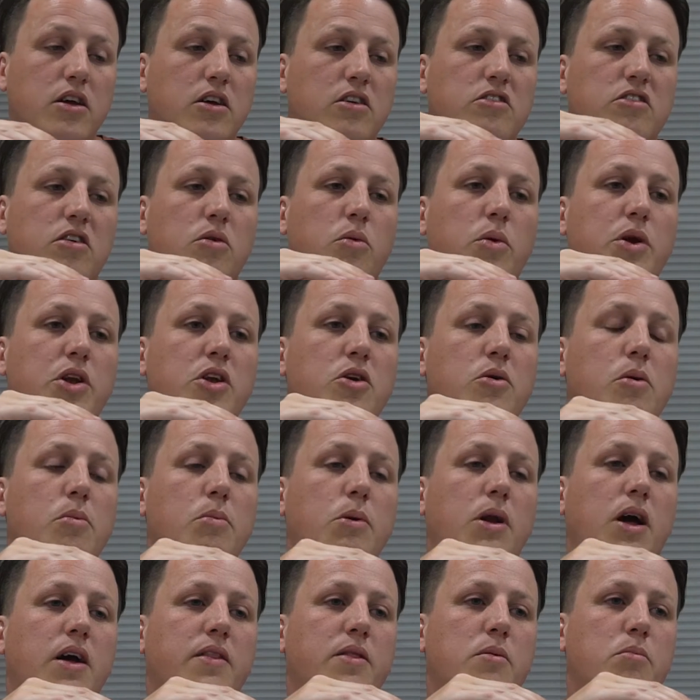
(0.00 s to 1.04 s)
So when you
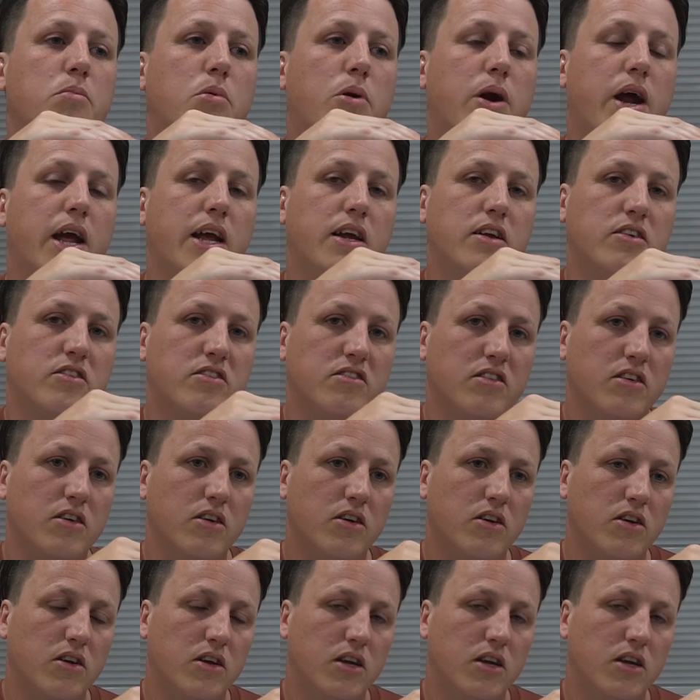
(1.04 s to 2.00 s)
apply the brakes